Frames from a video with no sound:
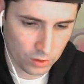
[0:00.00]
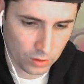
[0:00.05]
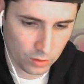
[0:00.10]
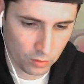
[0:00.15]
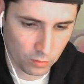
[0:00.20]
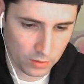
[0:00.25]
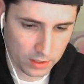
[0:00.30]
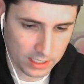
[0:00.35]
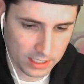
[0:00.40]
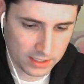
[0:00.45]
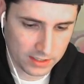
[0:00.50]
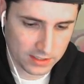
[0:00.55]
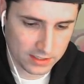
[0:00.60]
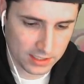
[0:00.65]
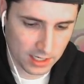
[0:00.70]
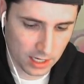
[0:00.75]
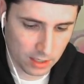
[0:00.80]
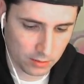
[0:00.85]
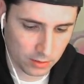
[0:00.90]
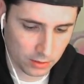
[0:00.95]
We need
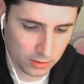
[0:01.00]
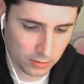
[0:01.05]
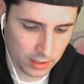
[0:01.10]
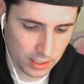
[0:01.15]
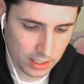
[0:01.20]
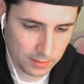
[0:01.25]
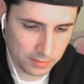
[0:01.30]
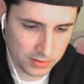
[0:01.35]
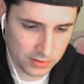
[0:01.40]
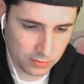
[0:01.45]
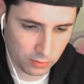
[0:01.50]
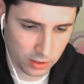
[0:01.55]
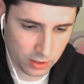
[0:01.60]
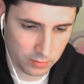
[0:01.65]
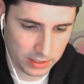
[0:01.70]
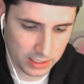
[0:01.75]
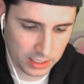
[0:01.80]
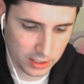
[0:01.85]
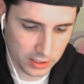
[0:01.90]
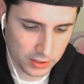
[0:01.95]
sour grapes. What are
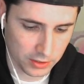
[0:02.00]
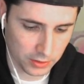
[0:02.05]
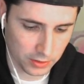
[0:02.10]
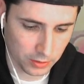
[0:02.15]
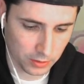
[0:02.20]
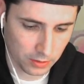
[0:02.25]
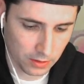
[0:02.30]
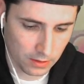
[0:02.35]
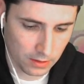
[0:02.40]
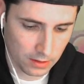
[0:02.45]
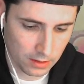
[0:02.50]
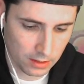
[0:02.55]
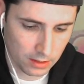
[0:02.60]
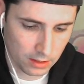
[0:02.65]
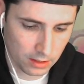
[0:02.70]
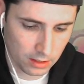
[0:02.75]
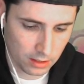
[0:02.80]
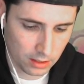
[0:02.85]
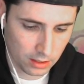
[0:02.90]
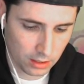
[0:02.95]
we going to do?
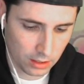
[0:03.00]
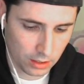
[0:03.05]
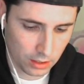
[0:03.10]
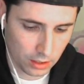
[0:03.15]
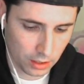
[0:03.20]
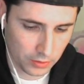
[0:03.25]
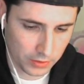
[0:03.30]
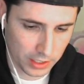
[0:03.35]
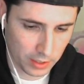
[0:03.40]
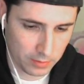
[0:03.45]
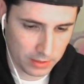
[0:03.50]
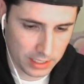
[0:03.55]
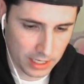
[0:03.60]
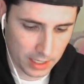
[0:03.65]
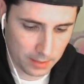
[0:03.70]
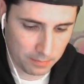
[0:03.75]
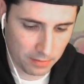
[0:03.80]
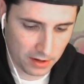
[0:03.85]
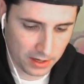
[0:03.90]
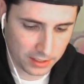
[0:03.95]
Okay, we got
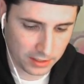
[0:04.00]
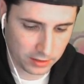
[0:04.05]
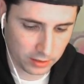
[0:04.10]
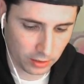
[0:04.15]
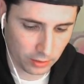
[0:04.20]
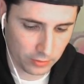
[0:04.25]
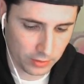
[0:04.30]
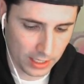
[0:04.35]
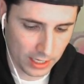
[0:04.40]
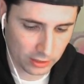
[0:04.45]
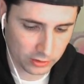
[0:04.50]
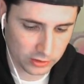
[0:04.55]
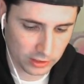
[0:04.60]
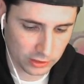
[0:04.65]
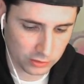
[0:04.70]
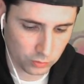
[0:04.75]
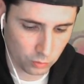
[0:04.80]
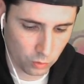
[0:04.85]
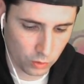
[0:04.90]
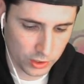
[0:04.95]
a Pine Clone now, so
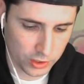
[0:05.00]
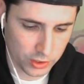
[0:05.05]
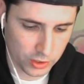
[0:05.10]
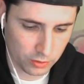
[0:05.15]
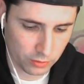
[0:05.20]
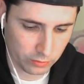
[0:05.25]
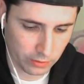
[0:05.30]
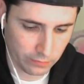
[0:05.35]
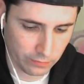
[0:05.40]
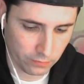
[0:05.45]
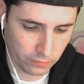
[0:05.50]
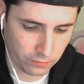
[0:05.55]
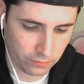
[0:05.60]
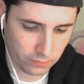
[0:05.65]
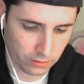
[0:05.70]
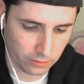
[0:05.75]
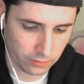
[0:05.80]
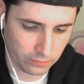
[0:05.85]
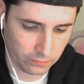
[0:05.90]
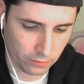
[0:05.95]
that's 1, 2, 3,
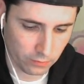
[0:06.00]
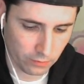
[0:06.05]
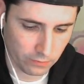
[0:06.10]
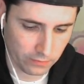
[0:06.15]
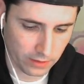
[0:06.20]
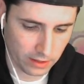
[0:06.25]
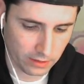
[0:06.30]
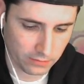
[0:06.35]
4, 5,